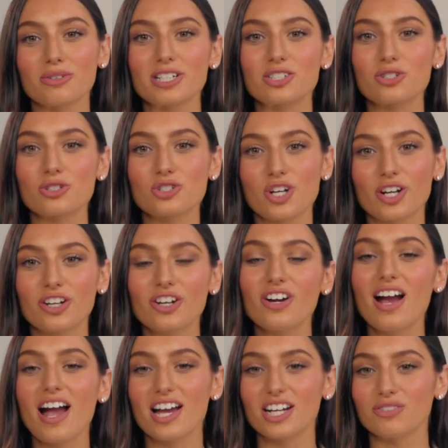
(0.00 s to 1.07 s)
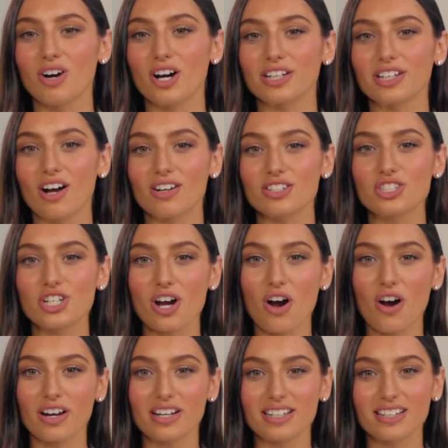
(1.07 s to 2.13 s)
Rachel Trinker, head of audiology at
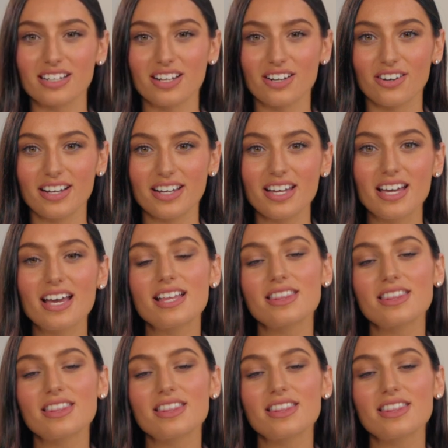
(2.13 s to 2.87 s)
Audien Hearing.